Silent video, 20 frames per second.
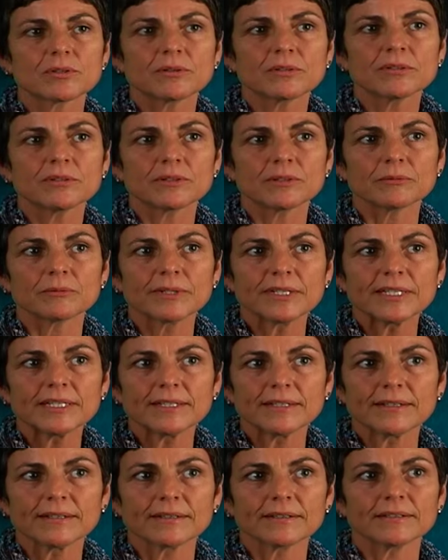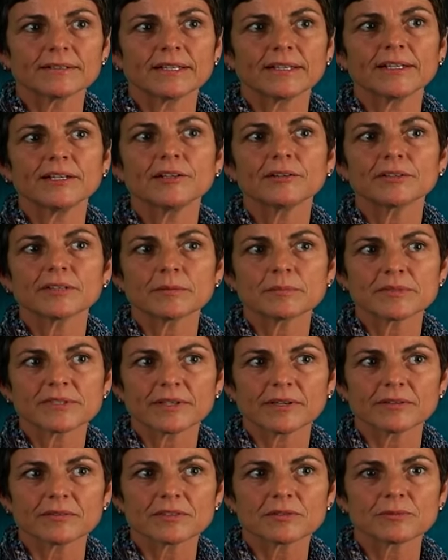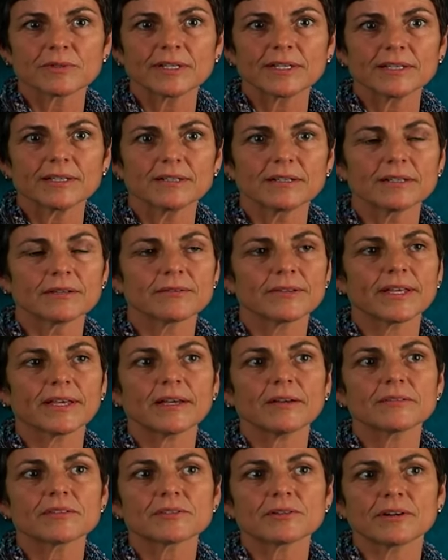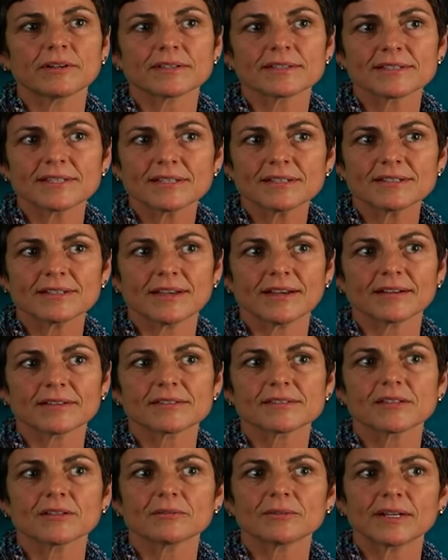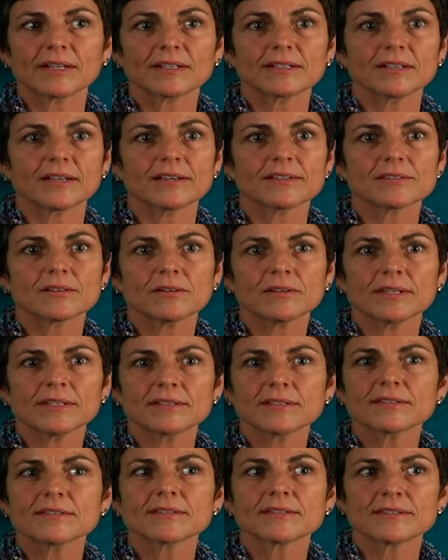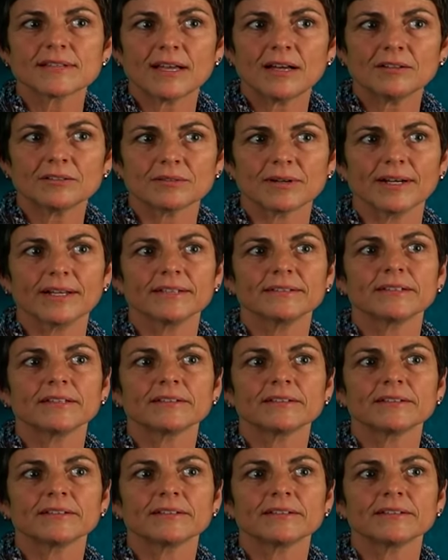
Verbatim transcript: children are reading and they hear themselves read, if they have strong syntax, they'll recognize, oh, that doesn't sound right, and